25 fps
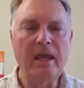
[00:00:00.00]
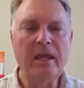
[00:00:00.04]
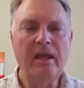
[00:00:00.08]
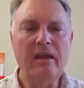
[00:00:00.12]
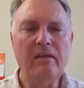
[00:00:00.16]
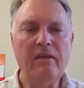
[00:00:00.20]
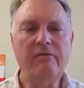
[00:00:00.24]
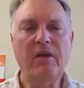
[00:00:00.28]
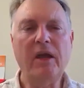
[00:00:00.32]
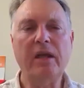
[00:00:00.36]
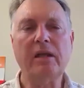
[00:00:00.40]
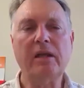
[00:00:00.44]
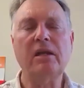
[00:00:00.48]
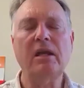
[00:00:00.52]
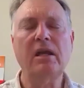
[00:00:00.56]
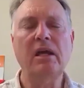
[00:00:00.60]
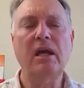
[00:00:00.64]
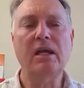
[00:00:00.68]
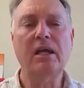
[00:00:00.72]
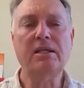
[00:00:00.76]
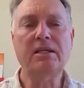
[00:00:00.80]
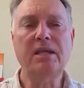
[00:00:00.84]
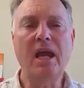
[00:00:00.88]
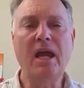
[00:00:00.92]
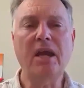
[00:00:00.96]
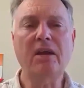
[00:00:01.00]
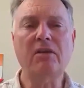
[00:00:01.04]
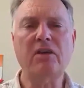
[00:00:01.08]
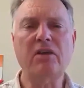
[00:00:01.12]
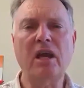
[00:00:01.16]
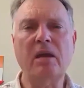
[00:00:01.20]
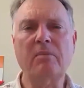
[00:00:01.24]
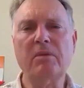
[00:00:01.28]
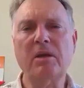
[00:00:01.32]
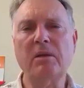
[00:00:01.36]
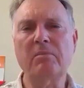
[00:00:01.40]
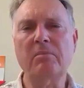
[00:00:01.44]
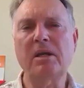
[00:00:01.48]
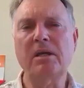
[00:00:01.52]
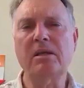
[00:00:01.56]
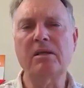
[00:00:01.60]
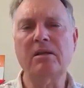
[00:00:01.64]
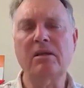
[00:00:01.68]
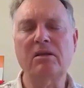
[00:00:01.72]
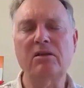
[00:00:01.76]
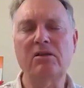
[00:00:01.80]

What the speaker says: In fact, a tangram can be